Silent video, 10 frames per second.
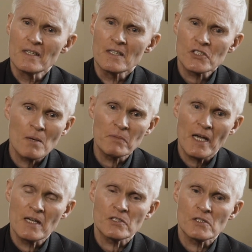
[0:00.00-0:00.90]
In some
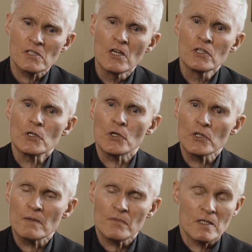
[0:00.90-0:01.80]
cases,
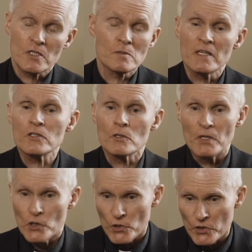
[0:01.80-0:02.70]
it seems to me you'd be
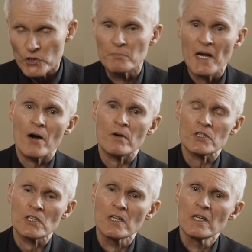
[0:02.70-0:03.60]
hurting your
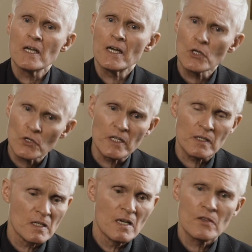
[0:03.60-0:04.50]
parish and
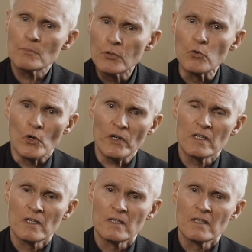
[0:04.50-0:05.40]
hurting the poor.
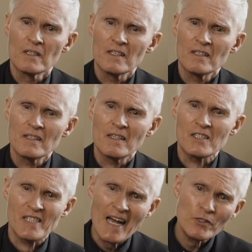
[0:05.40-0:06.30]

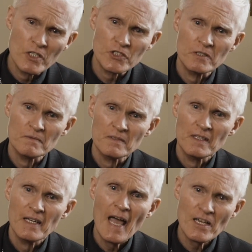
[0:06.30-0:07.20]
Is that Christian?
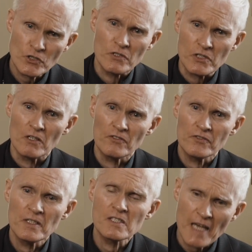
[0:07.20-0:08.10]
Ask yourself,
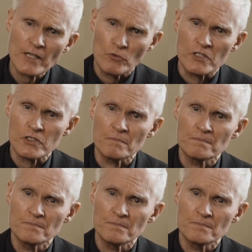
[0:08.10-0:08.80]
is that Christian?